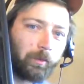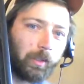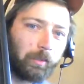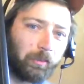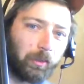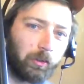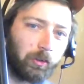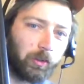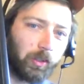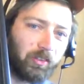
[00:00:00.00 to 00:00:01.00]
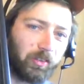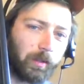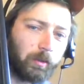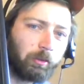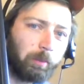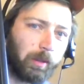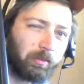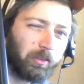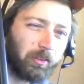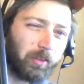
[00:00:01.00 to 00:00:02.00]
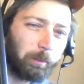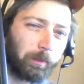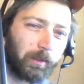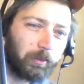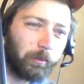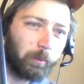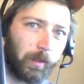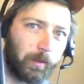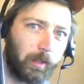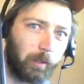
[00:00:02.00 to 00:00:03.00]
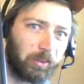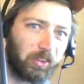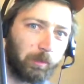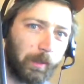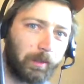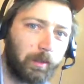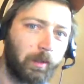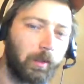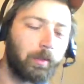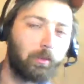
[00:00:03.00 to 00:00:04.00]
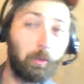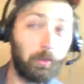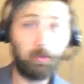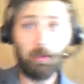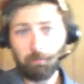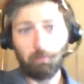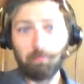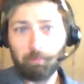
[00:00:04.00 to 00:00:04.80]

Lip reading: If you can see, there's a bit of stippling to the way that the image is made. This one is done with